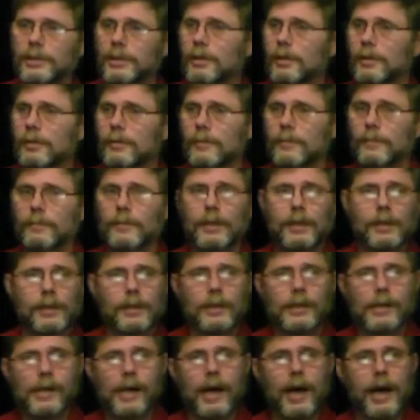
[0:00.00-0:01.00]
You know,
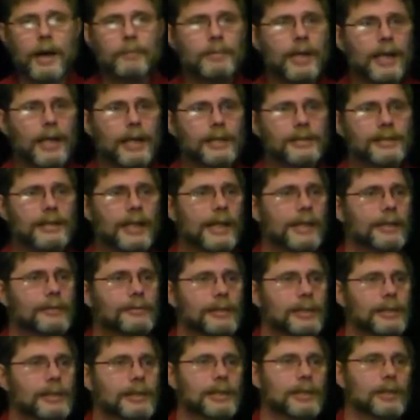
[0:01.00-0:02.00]
I'm not
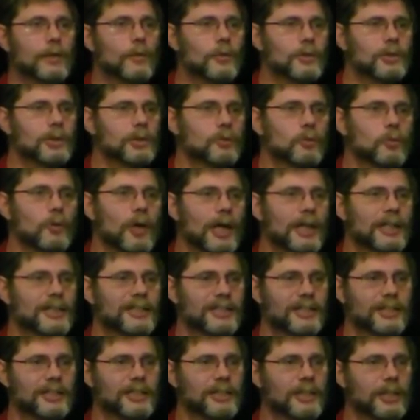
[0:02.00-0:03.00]
exactly the oldest,
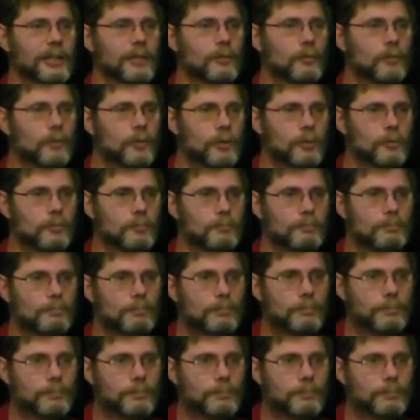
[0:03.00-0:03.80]
wisest in the room.